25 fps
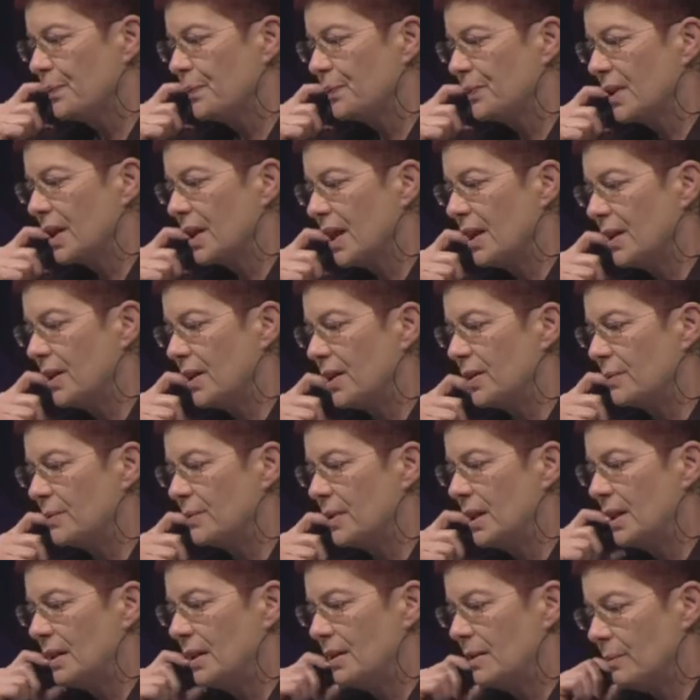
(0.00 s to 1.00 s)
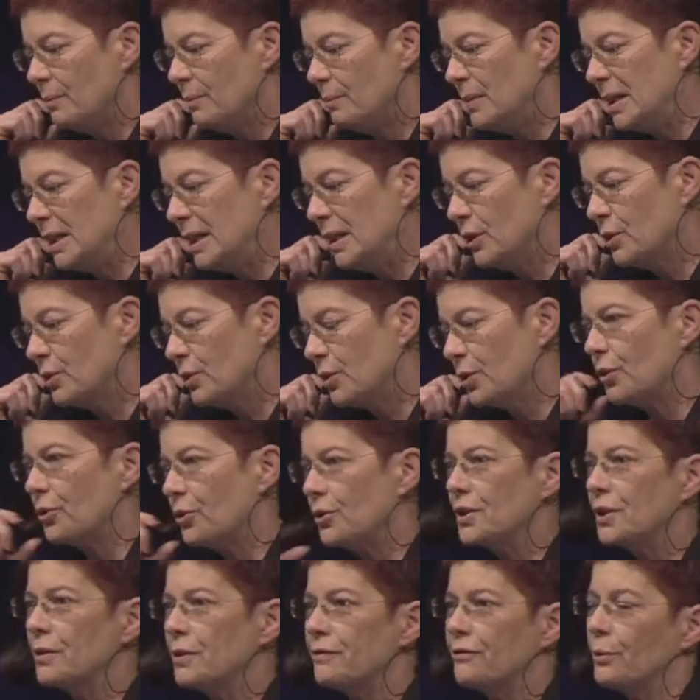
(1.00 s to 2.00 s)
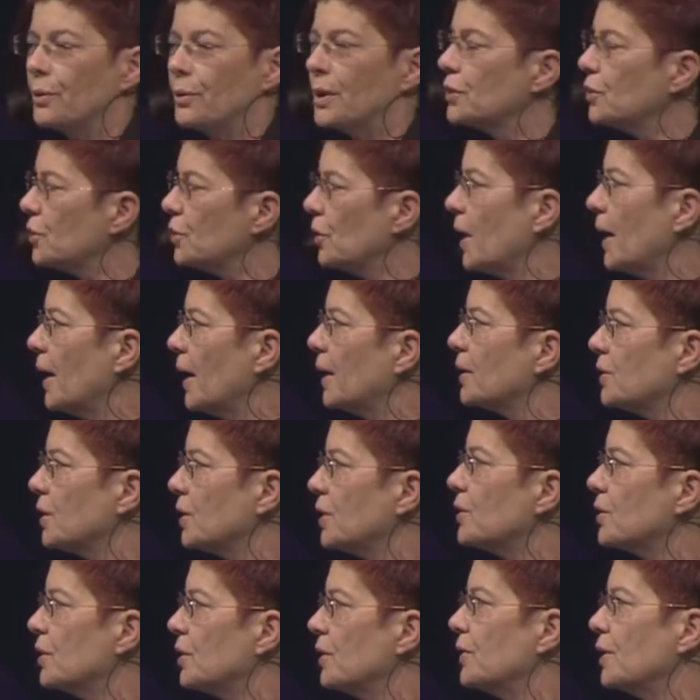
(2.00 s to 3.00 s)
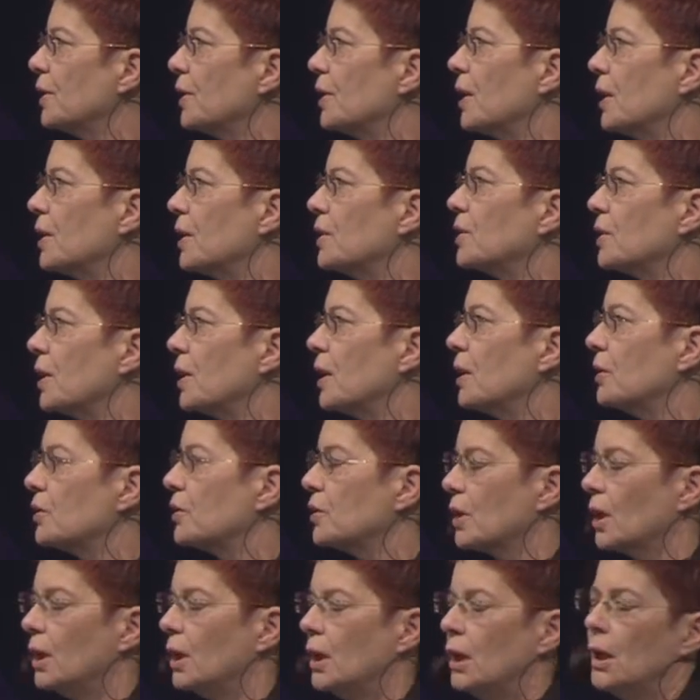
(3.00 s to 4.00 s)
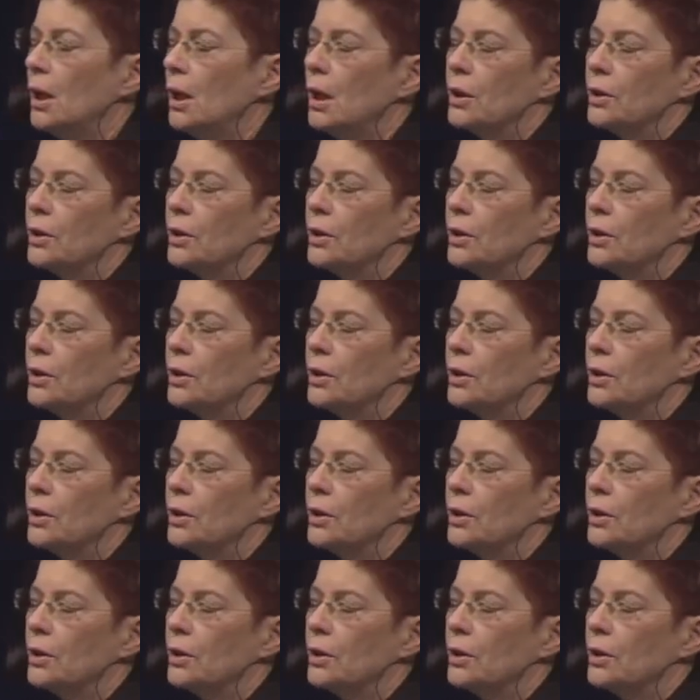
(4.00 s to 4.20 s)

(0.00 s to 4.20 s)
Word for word: and metered or differential access in the United States. Yes.